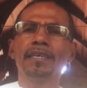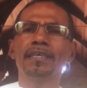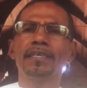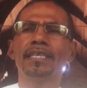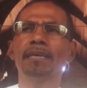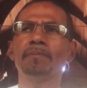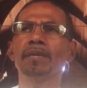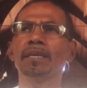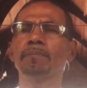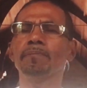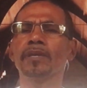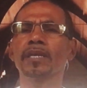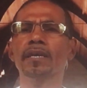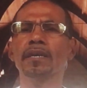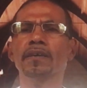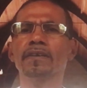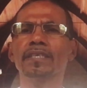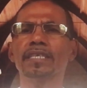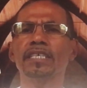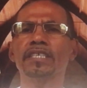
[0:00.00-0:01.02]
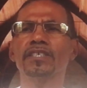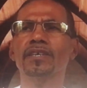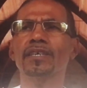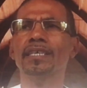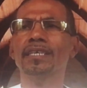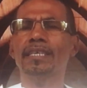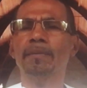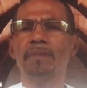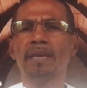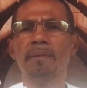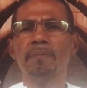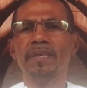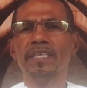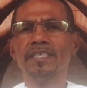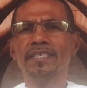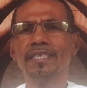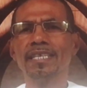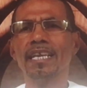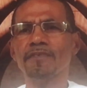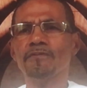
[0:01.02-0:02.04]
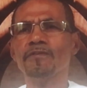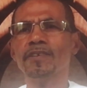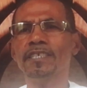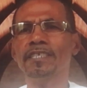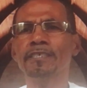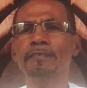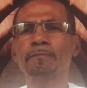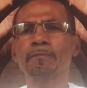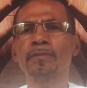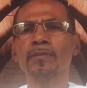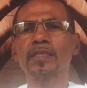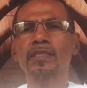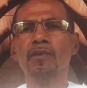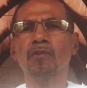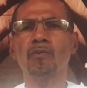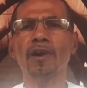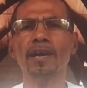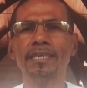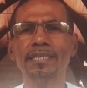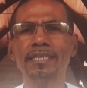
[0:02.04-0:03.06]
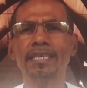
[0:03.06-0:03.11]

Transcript: They may bicker at each other. They may be selfish, want